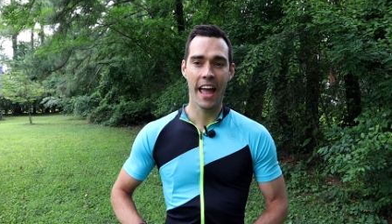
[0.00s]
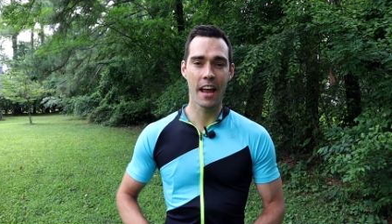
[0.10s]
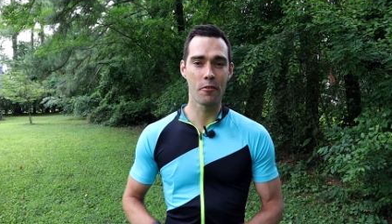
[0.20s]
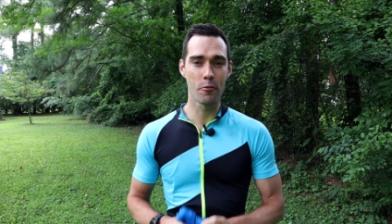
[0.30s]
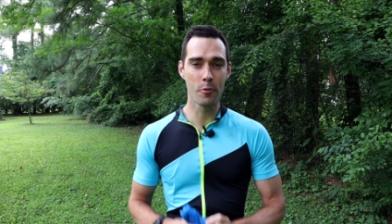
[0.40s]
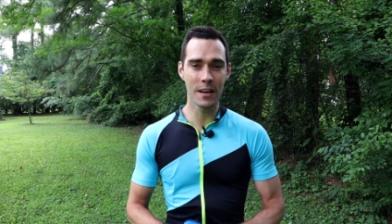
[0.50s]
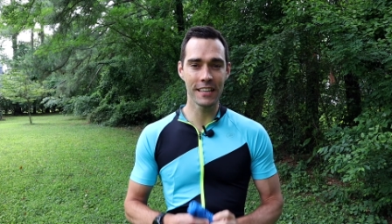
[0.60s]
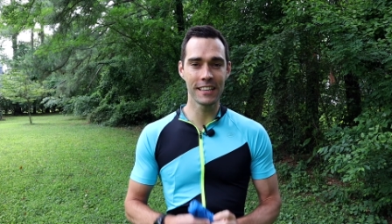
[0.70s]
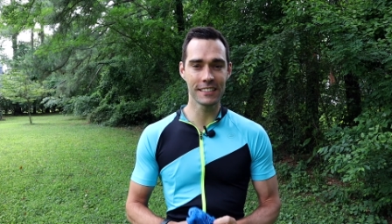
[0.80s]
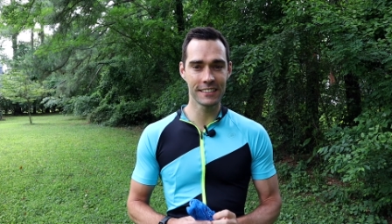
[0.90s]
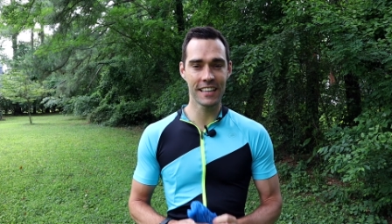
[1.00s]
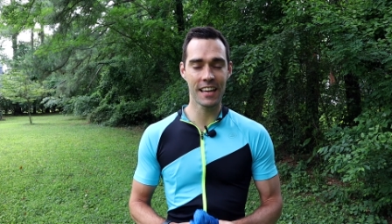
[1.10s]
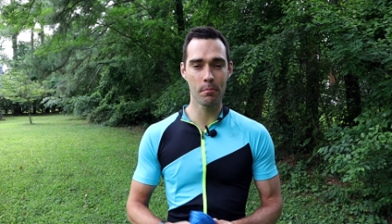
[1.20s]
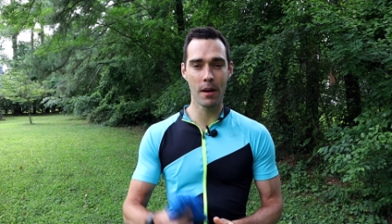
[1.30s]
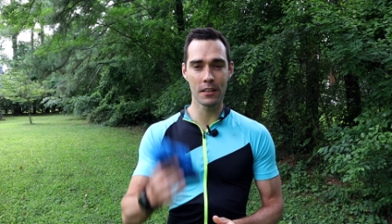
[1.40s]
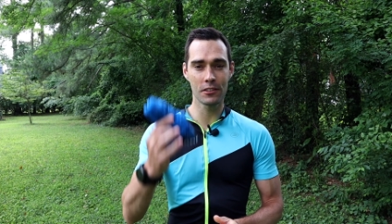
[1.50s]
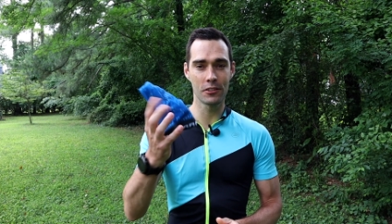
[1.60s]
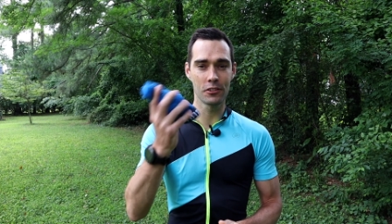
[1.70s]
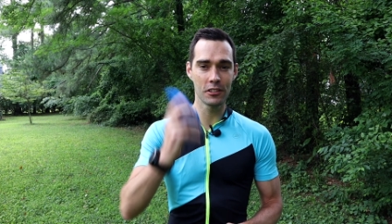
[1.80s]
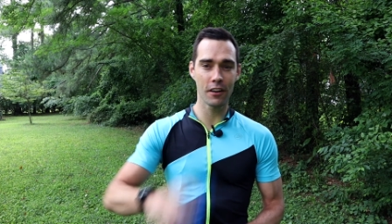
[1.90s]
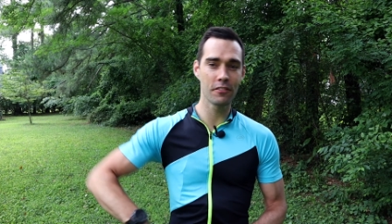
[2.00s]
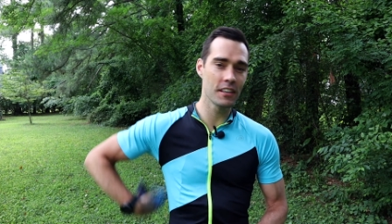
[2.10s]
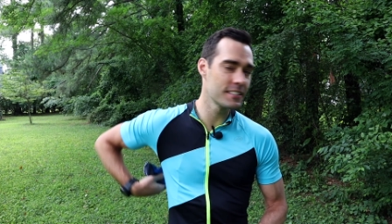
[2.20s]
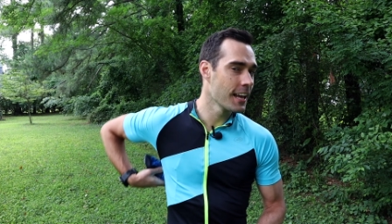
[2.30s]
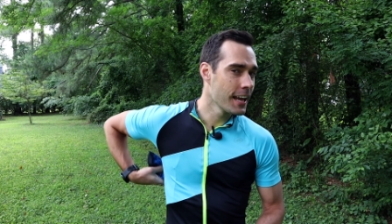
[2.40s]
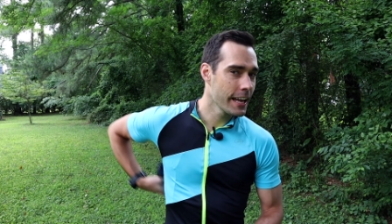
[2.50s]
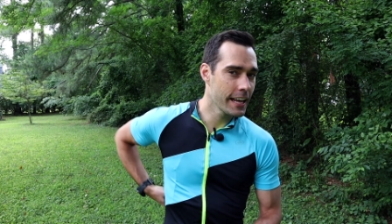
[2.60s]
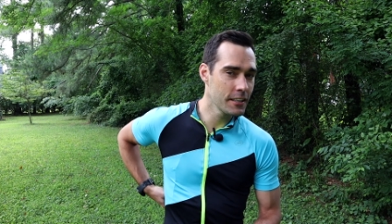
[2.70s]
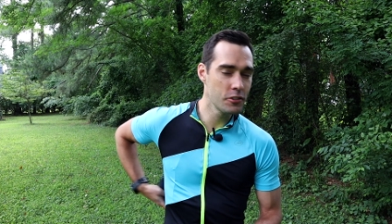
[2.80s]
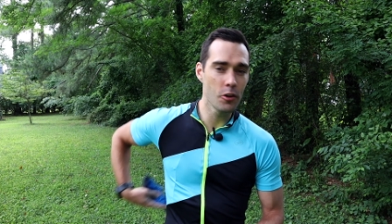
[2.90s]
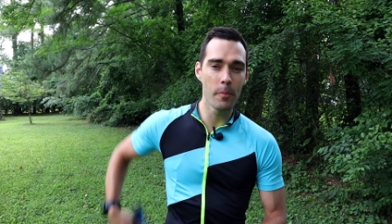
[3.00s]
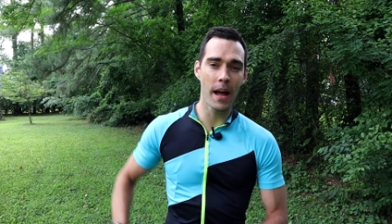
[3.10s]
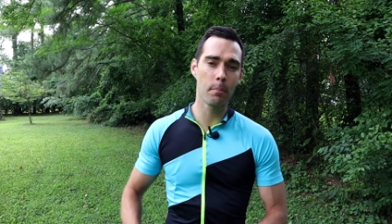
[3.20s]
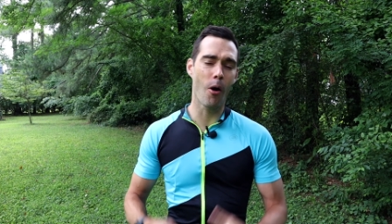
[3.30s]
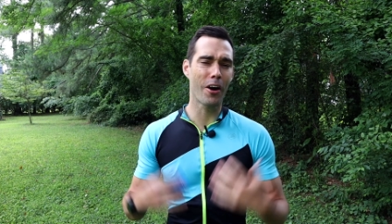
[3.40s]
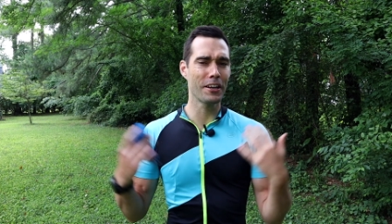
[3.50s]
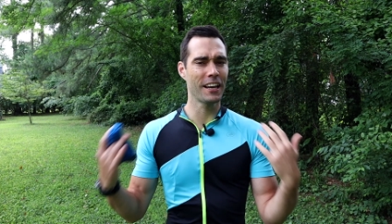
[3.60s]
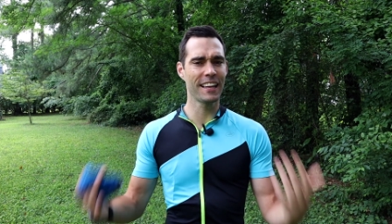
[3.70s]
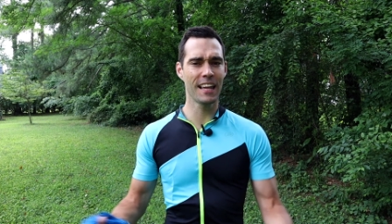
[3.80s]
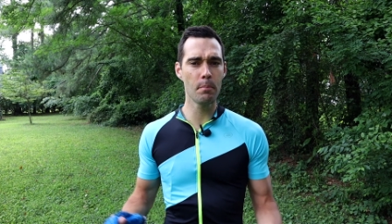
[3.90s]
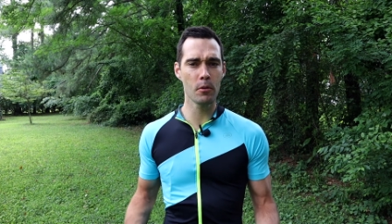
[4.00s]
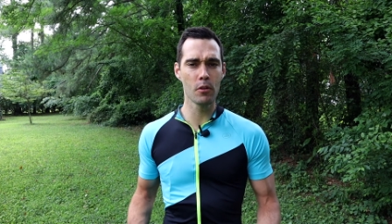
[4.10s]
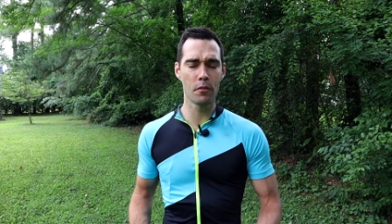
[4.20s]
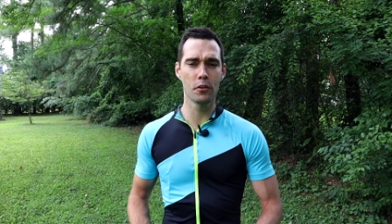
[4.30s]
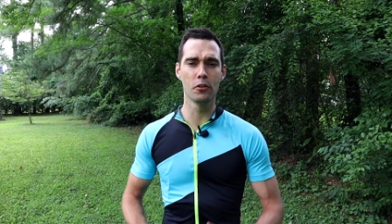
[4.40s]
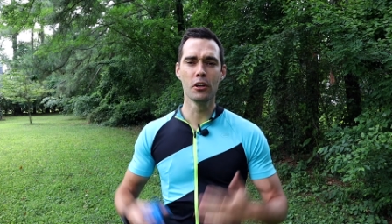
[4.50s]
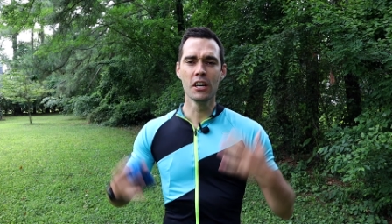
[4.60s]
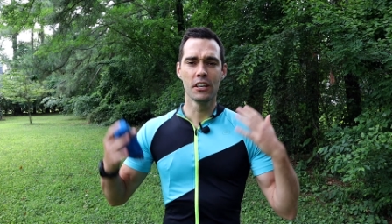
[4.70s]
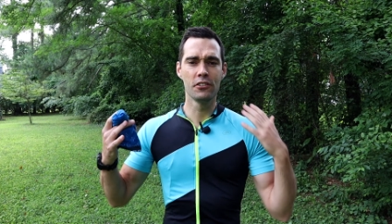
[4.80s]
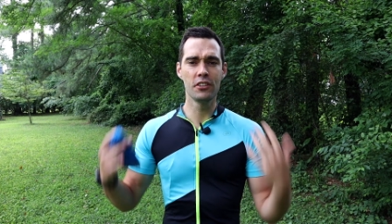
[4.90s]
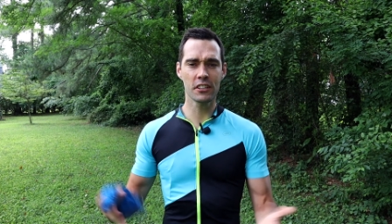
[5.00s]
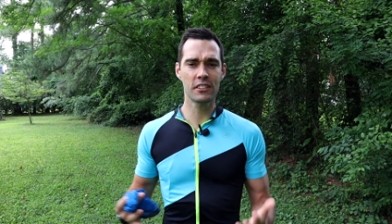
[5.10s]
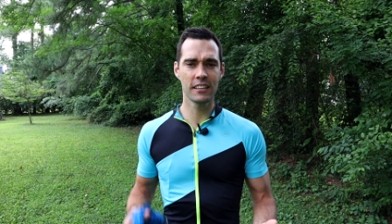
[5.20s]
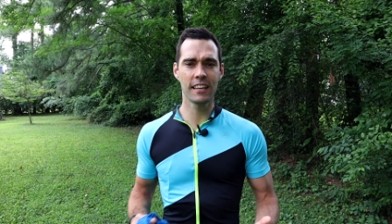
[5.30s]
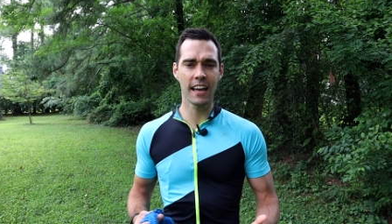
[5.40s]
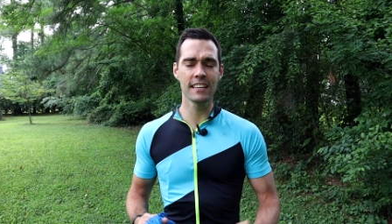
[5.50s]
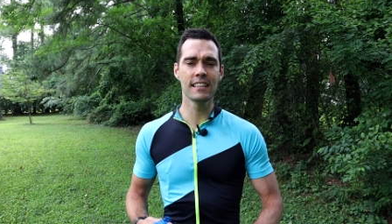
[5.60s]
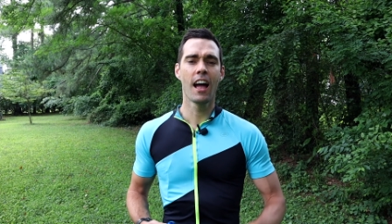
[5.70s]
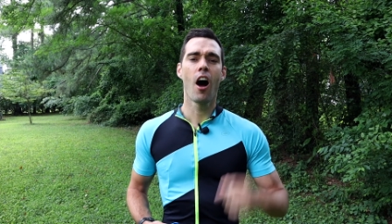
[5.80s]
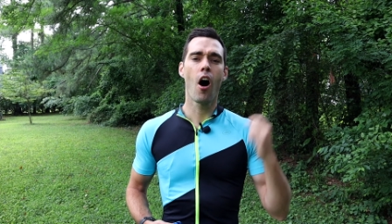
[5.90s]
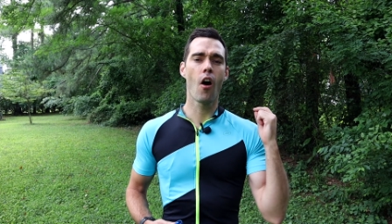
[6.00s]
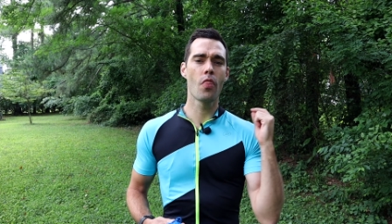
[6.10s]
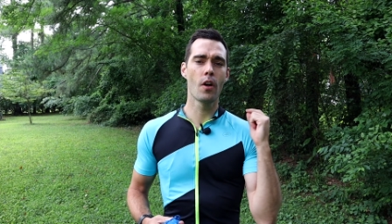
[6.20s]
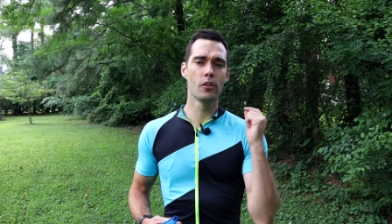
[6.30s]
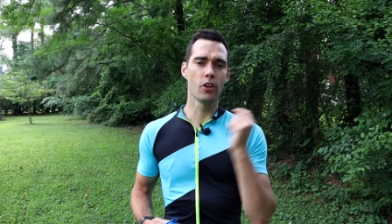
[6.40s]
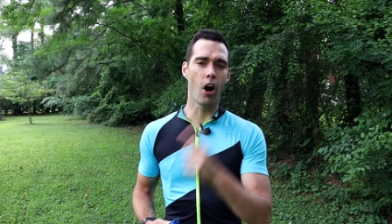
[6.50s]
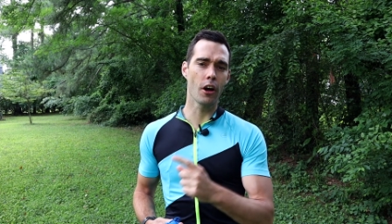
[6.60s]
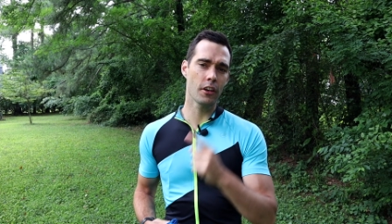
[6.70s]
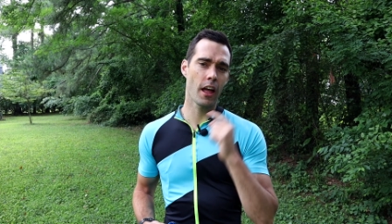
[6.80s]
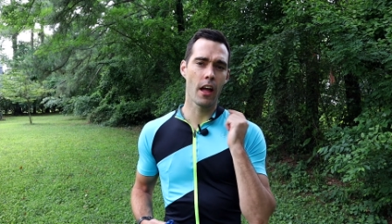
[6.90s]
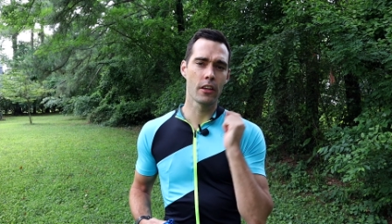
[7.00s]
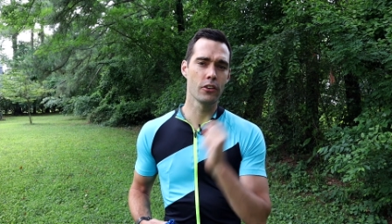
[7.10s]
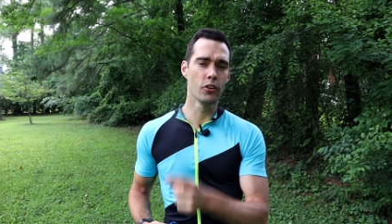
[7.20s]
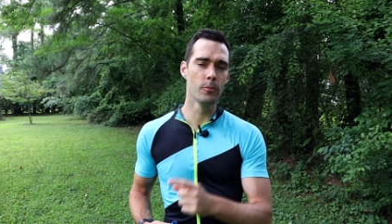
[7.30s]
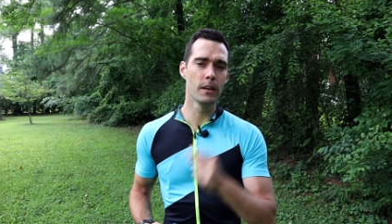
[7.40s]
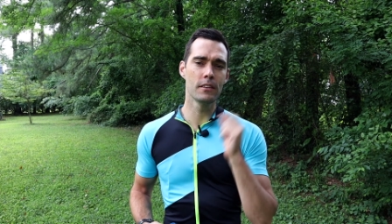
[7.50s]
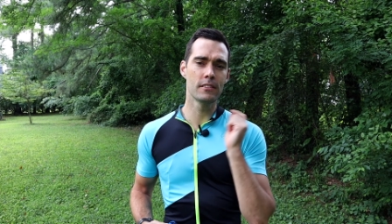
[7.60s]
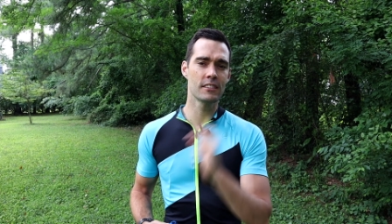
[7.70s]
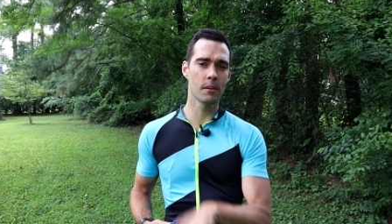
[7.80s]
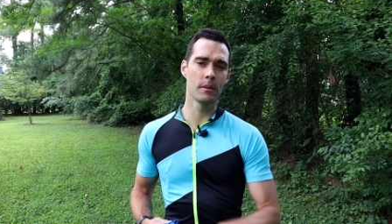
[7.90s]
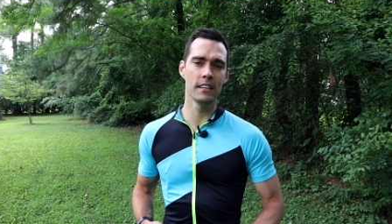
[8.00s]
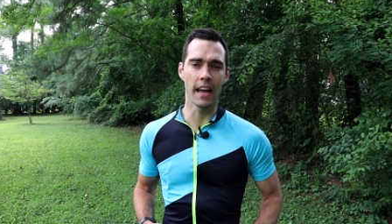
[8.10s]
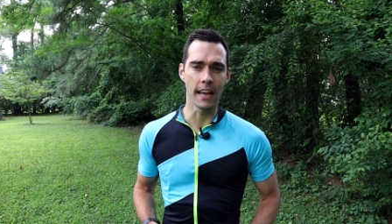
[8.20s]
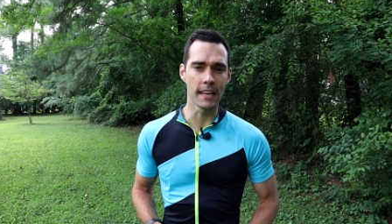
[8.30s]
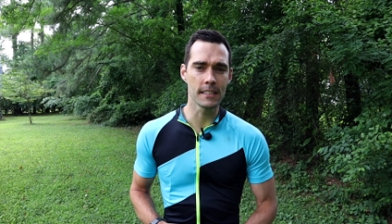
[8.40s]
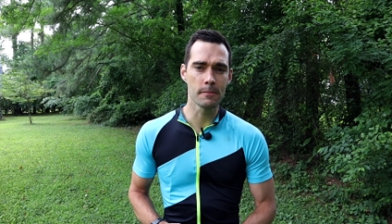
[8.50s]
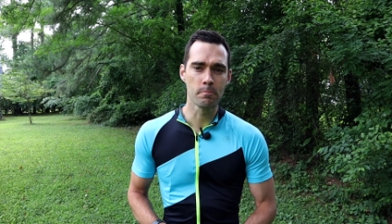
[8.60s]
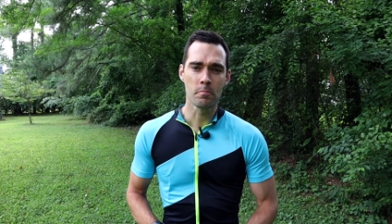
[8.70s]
It really doesn't take much to shove this into your back pocket and keep it with you just in case on those hot, humid summer days.